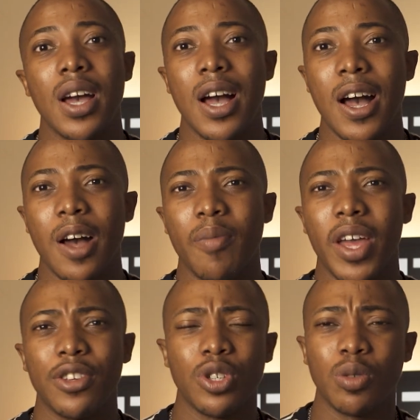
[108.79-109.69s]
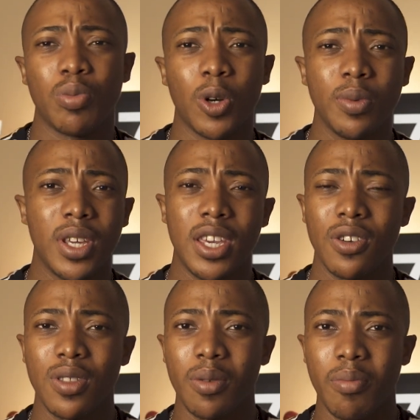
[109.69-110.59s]
And as you can probably
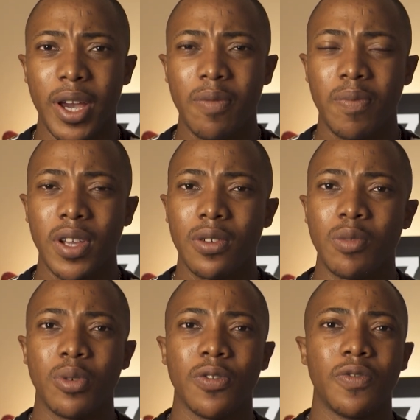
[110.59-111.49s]
hear, there might be a little bit of